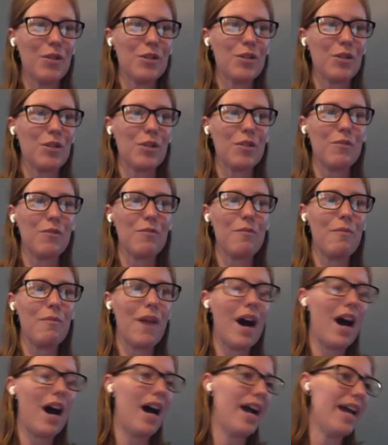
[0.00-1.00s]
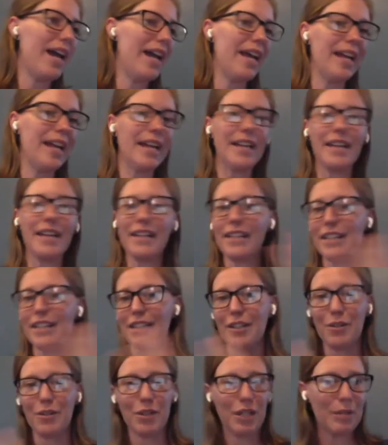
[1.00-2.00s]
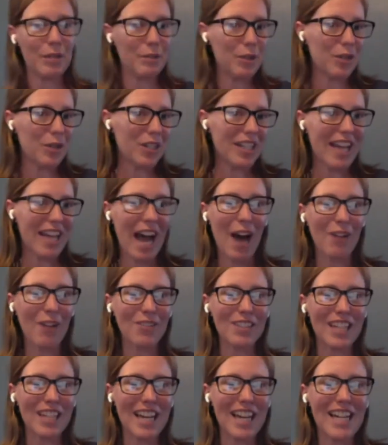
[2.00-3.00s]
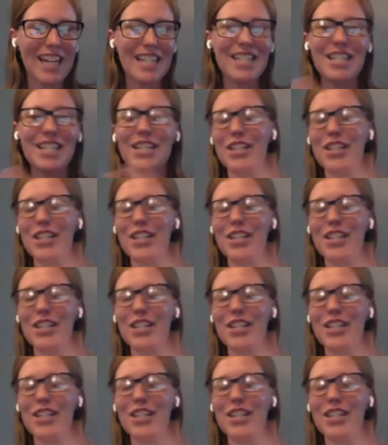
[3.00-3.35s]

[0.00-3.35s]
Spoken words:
sort of my, community outlet